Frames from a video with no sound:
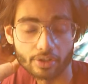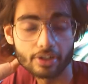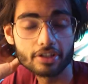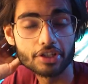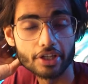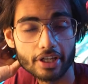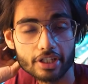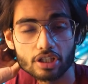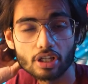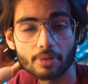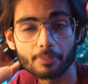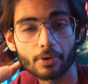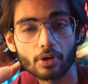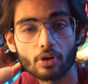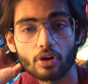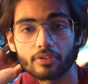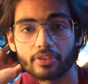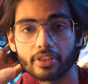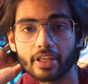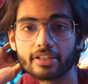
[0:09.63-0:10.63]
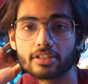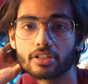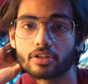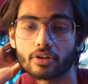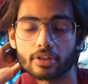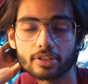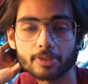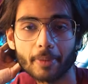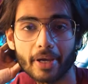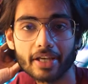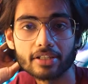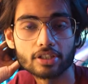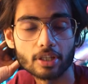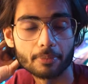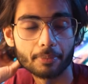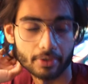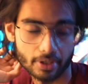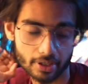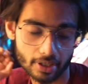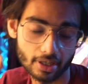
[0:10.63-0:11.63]
going to change up a lot of things. It's going to spice
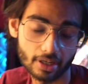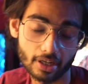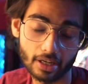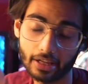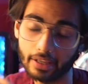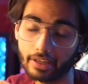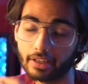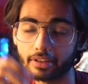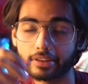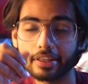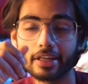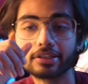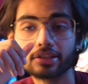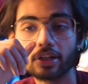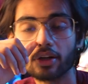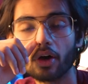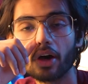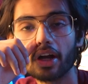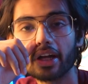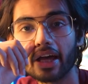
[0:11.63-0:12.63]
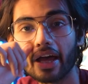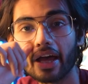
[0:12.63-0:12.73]
up things a lot,